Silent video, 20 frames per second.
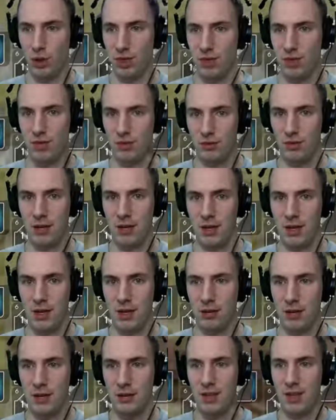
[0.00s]
this right lane,
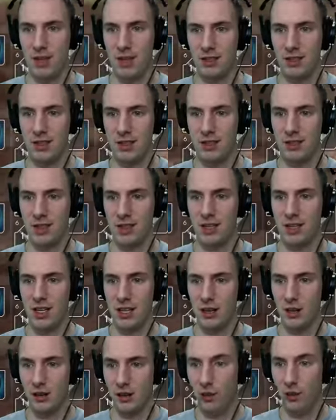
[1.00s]
maybe get this
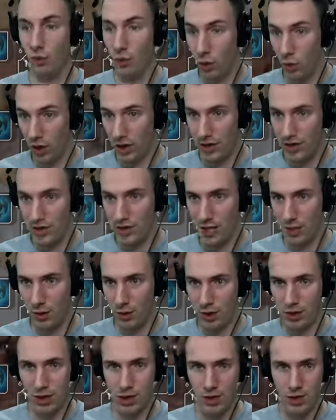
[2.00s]
tier 1
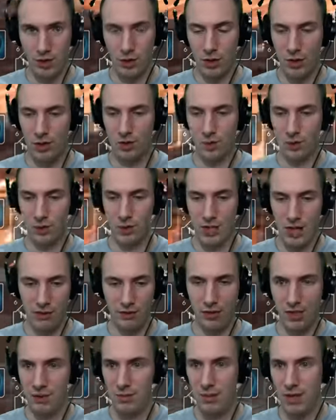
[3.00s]
tower, which would
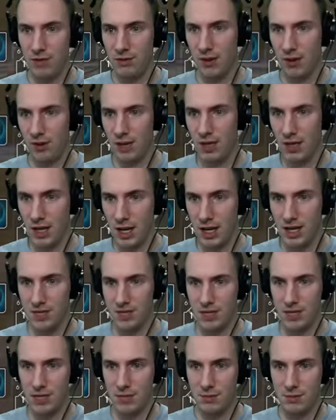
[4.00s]
definitely be very nice.
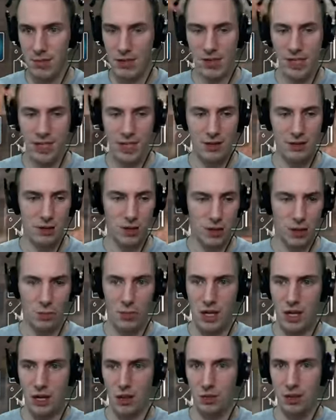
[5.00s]
The mid lane should
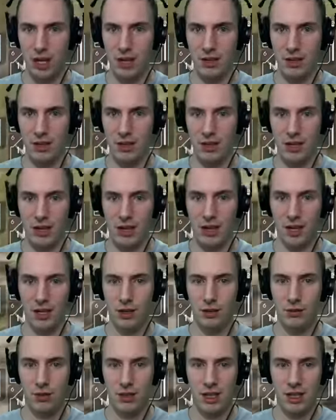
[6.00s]
be okay there. I
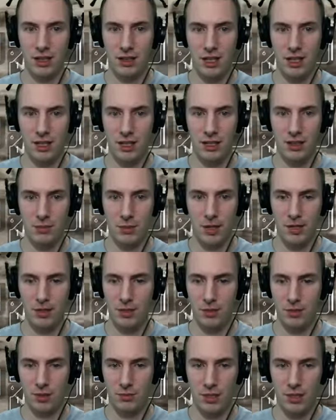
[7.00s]
don't think that anybody's
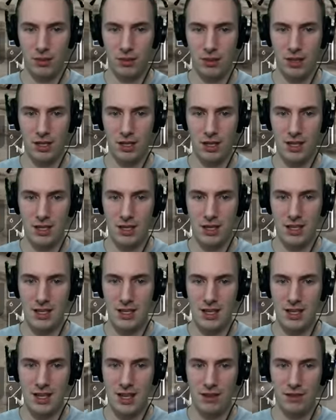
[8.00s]
going to be trying any
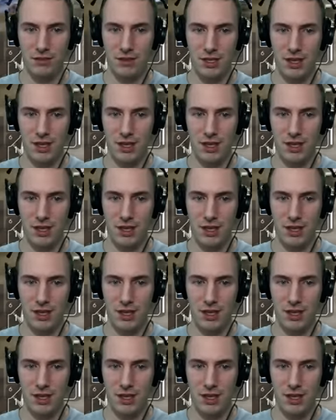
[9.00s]
nifty